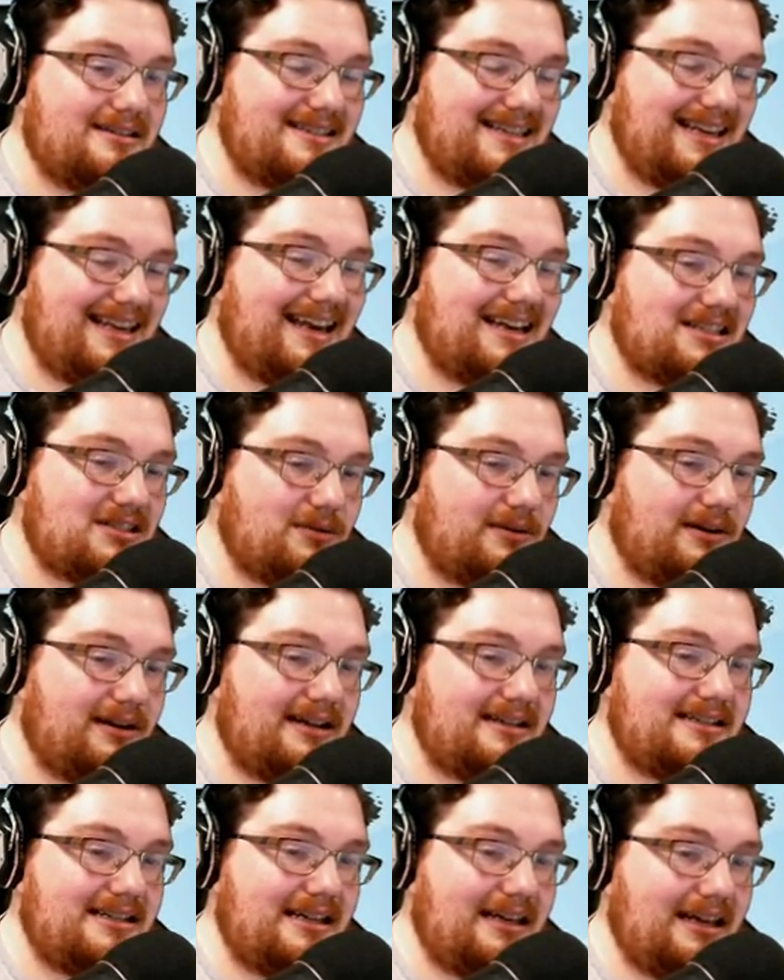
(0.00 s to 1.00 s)
C E S twenty
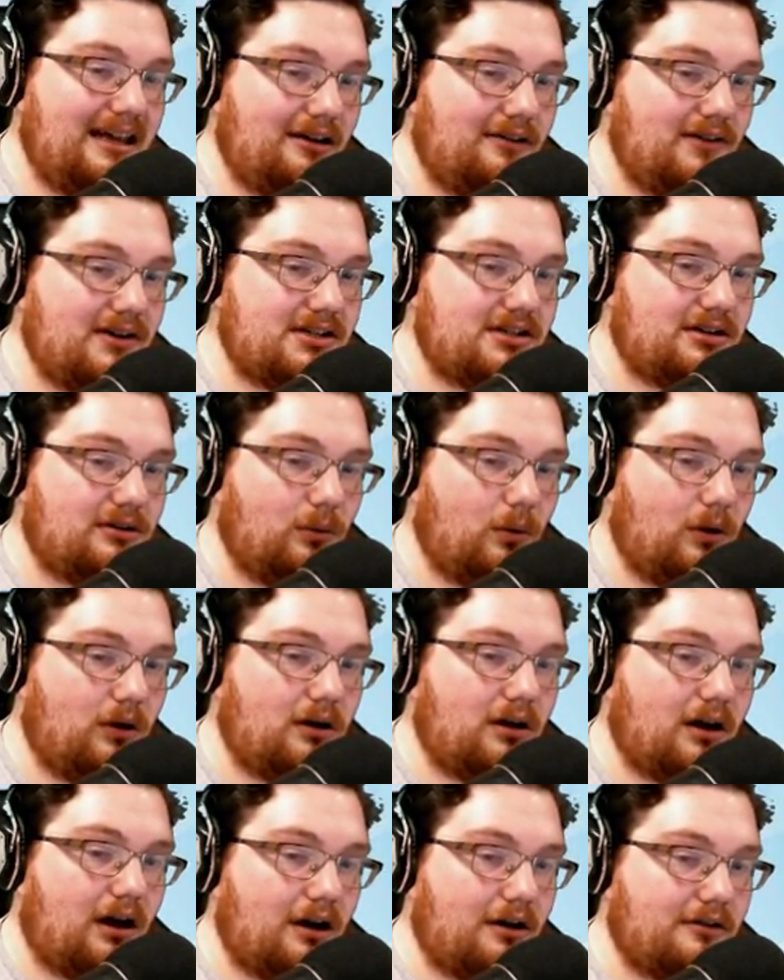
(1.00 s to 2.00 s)
nineteen Innovation
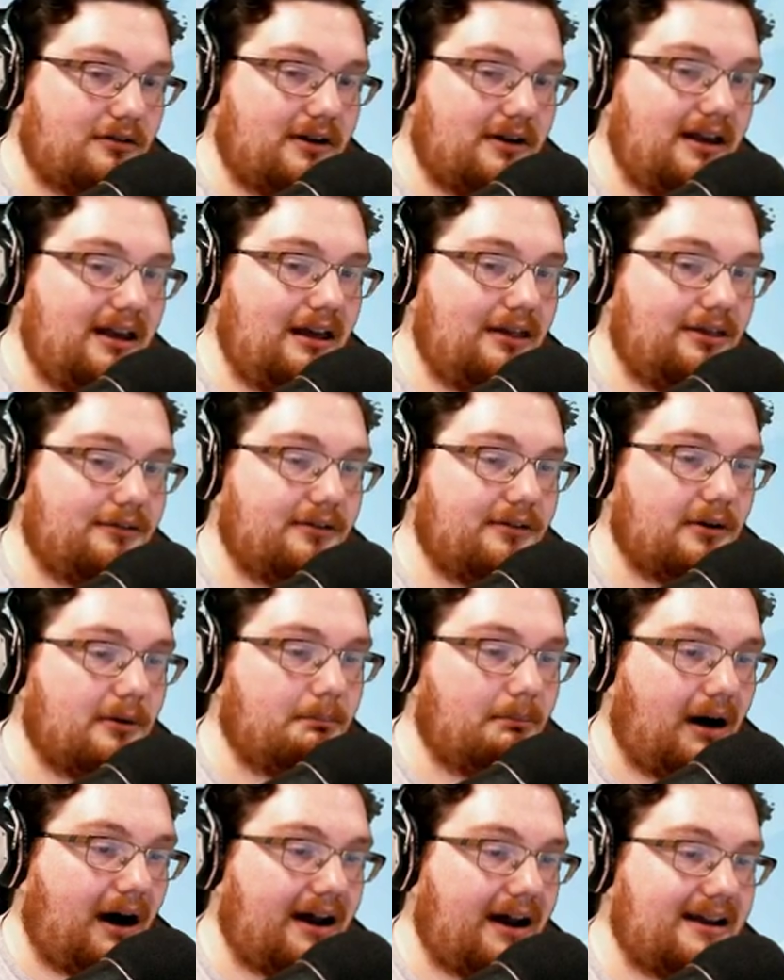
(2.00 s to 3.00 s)
Award honoree in the
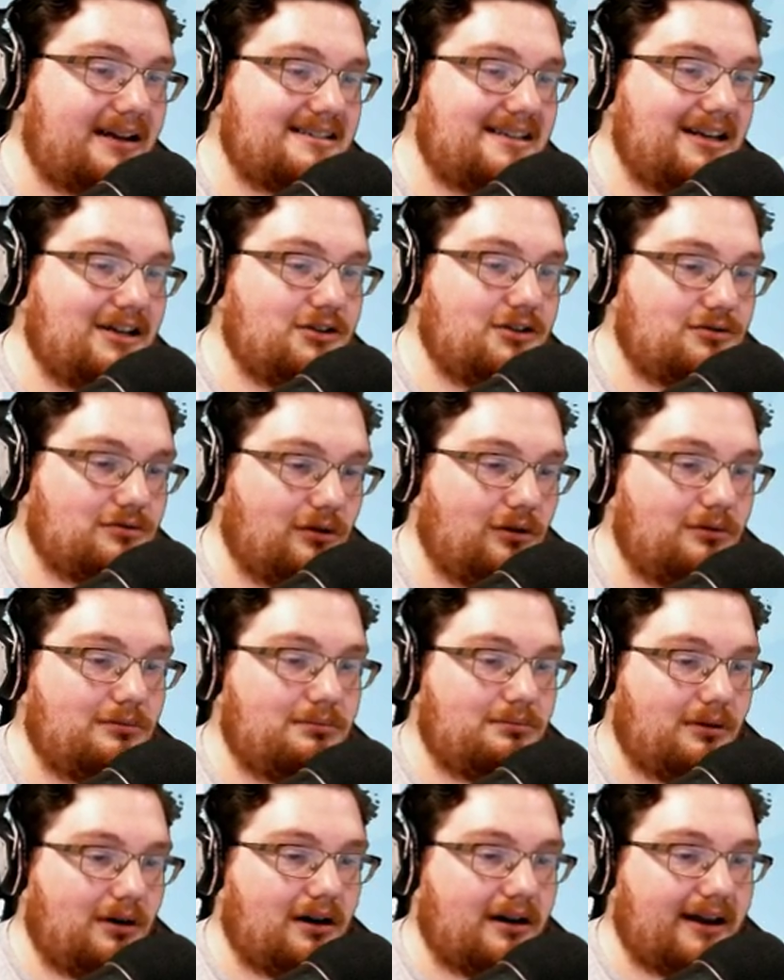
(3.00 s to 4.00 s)
robotics and drone
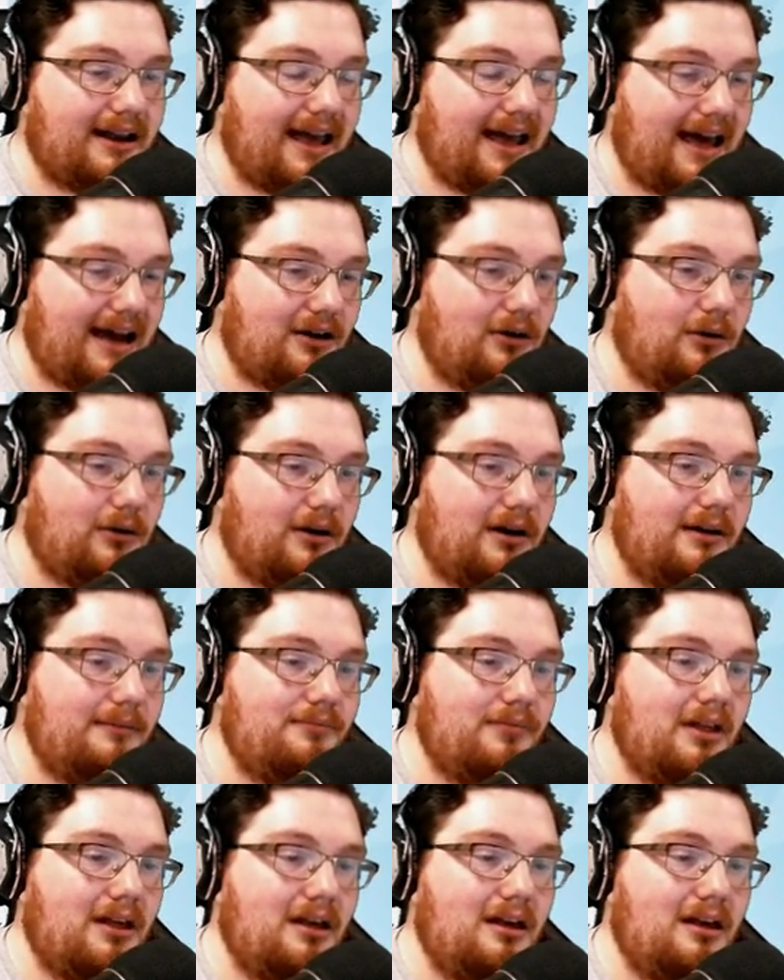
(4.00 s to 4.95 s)
product category